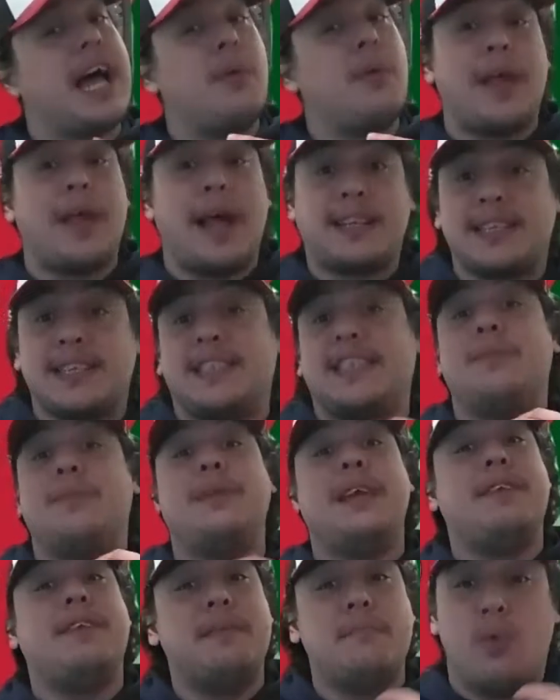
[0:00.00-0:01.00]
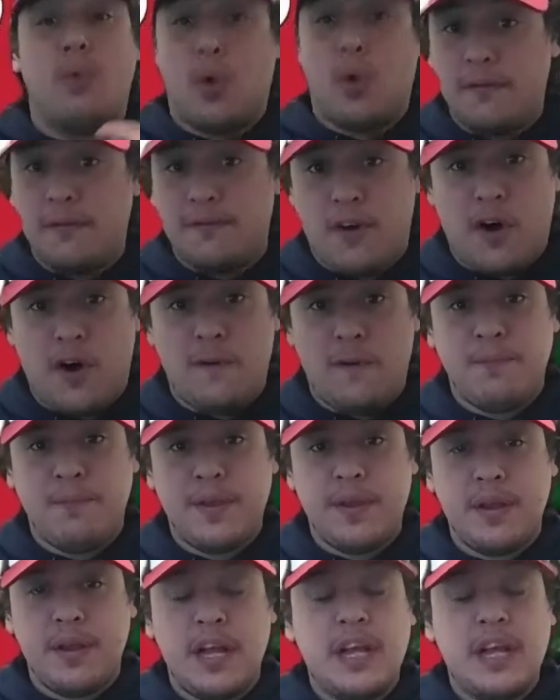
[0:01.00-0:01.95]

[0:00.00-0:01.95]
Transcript: I would like to see him even more involved.